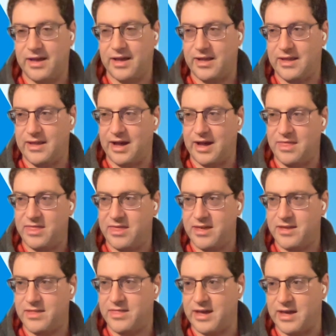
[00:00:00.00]
I, I
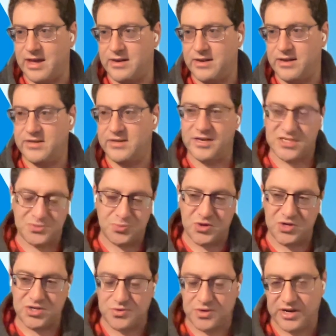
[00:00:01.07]
think that it does
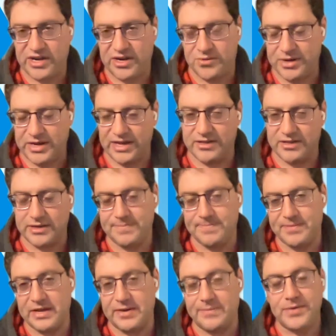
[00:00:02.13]
point to a higher reality
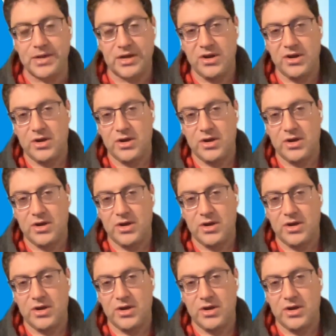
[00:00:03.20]
that